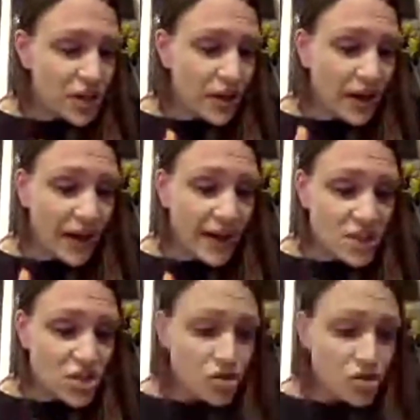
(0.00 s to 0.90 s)
low
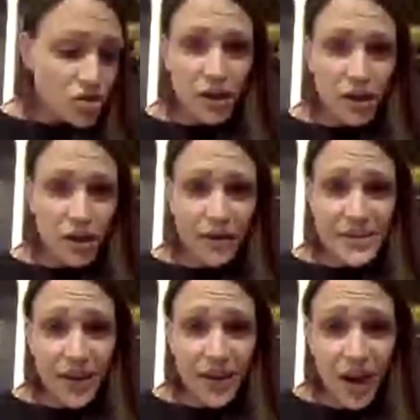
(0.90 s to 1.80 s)
cholesterol, lower
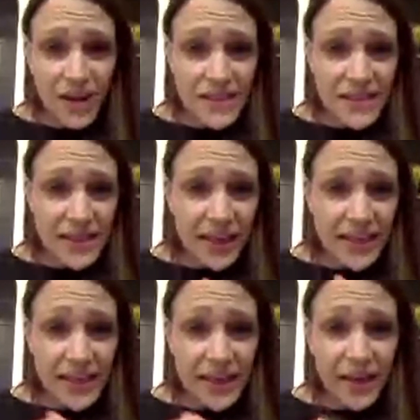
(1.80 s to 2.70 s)
rates of heart disease,
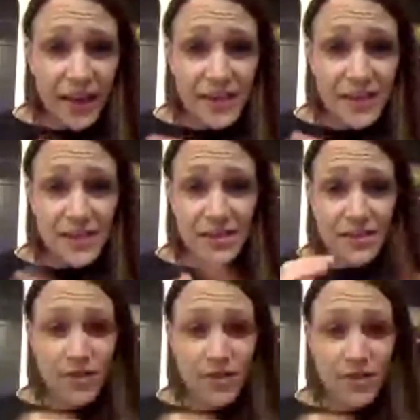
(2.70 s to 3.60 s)
and
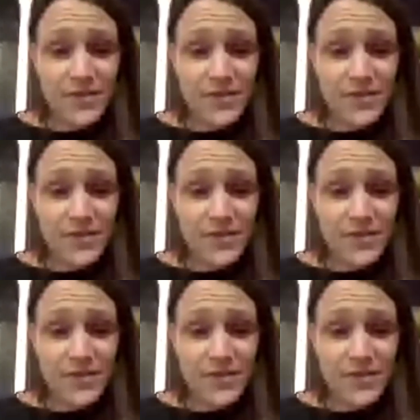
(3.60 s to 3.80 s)
lower